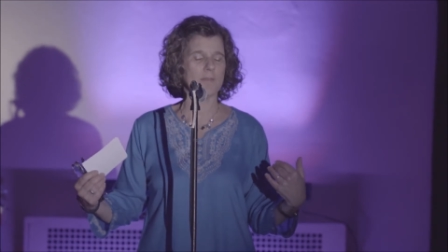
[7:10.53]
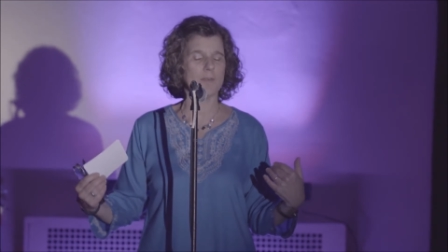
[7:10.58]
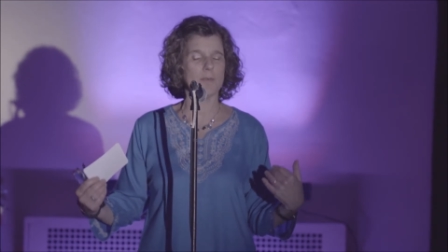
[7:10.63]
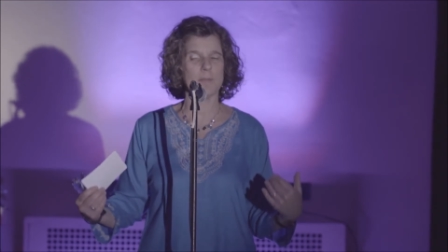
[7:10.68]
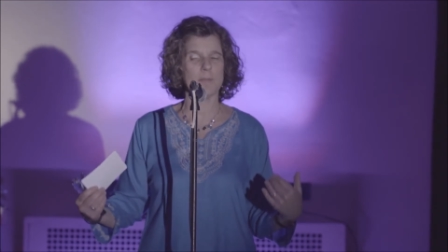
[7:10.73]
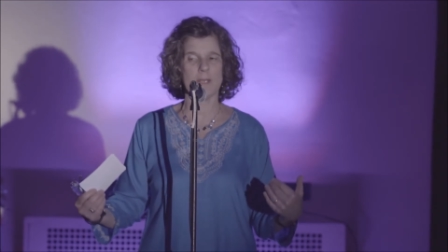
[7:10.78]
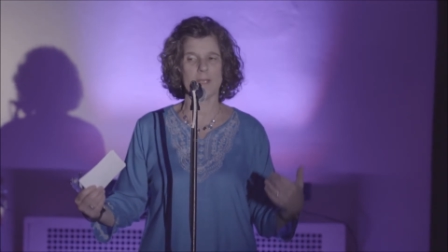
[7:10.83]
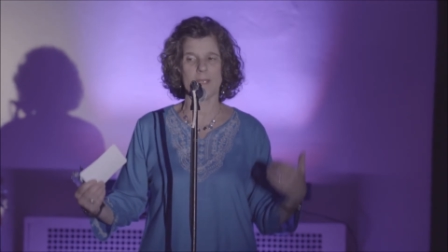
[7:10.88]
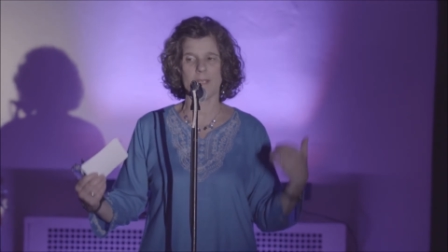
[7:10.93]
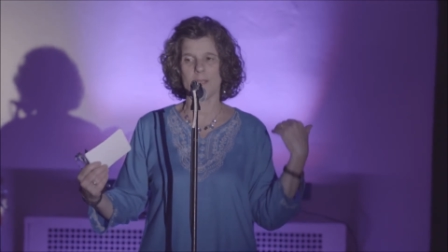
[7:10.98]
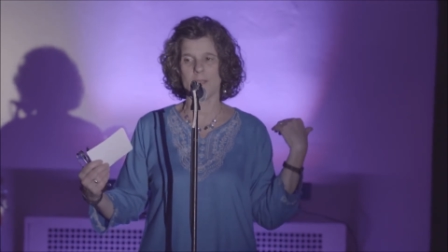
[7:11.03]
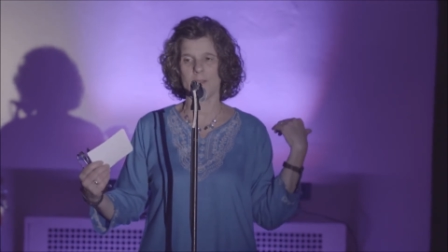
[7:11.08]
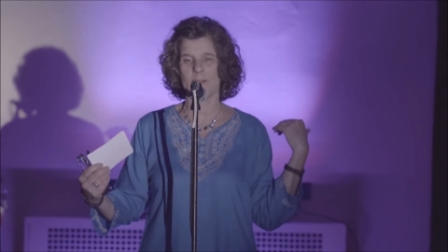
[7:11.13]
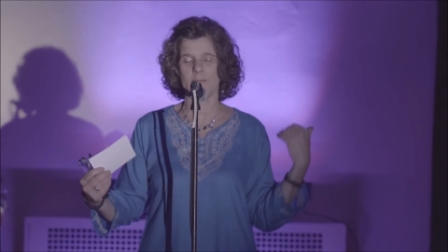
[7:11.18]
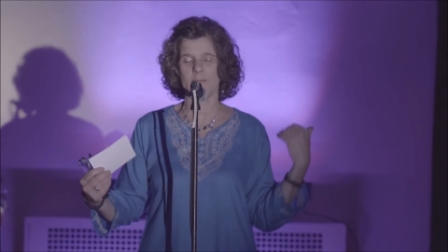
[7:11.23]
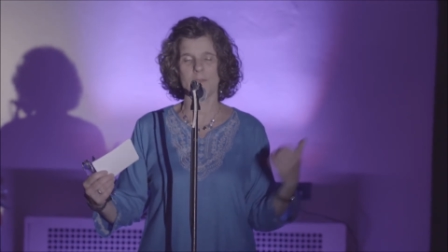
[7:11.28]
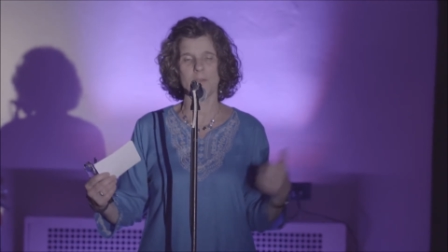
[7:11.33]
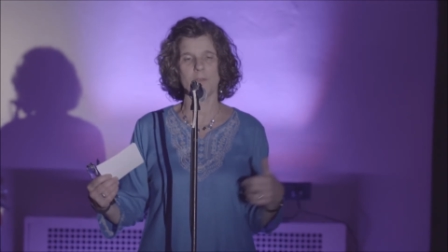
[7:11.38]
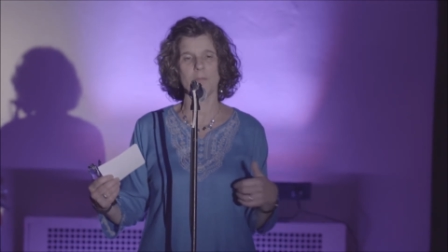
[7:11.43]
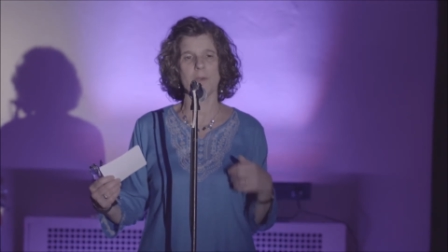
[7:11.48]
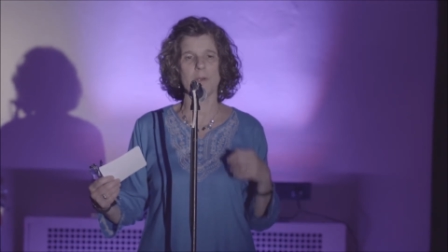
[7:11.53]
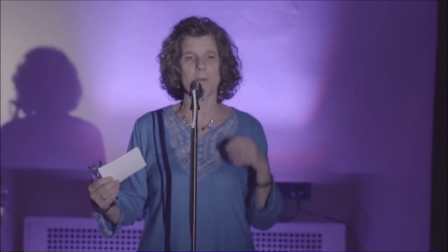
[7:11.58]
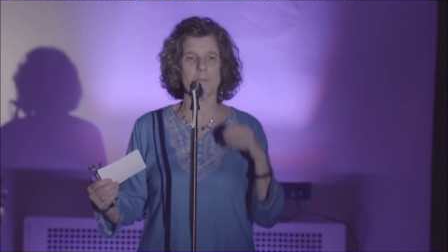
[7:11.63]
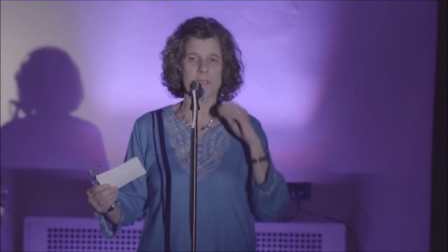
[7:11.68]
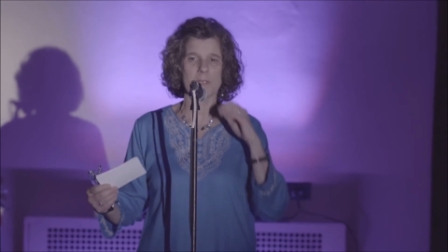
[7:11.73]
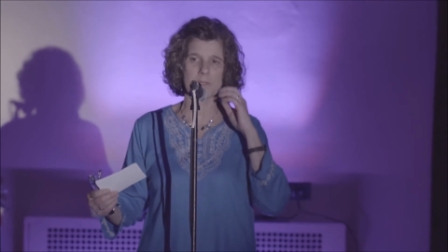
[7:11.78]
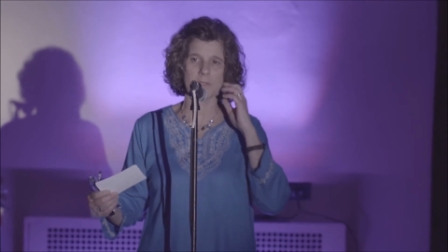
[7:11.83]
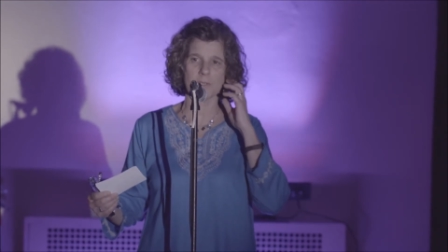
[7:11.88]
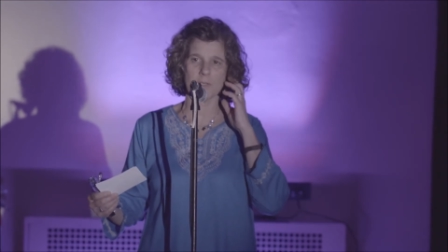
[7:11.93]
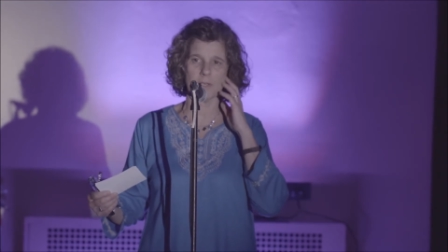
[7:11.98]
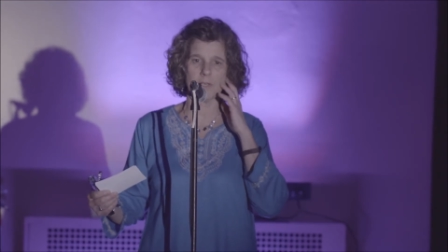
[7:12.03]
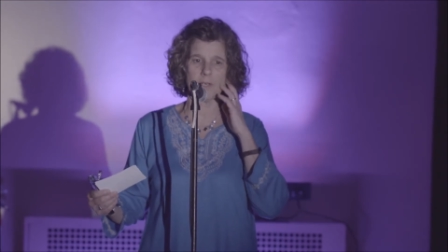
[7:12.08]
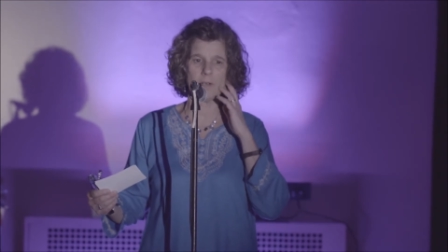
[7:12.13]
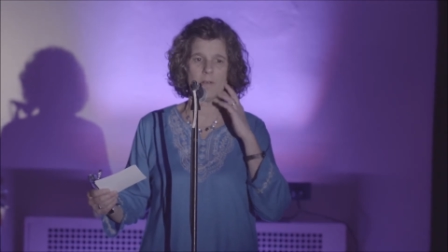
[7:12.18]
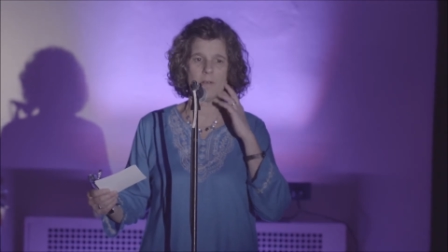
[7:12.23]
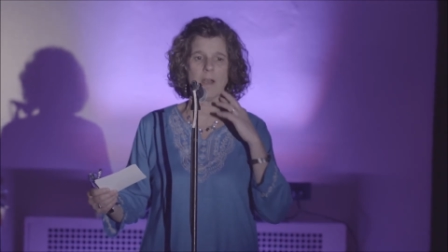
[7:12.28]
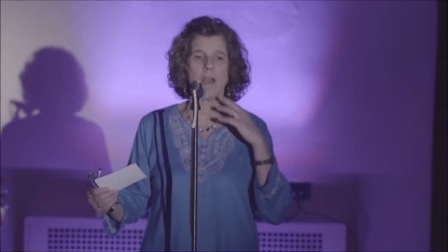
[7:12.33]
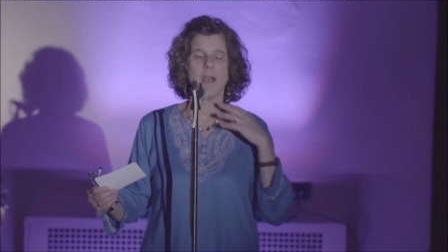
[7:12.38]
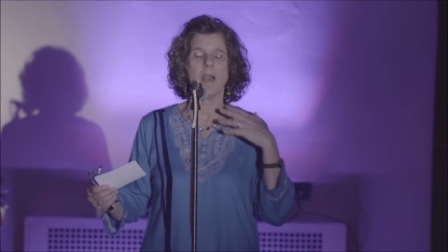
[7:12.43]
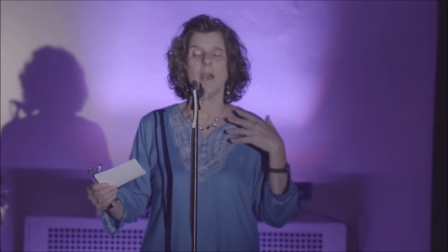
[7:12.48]
for me a few moments
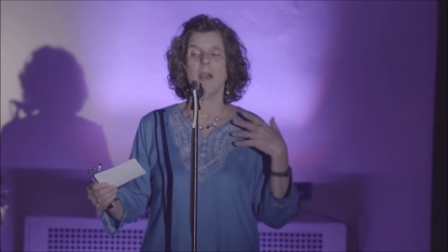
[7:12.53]
ago.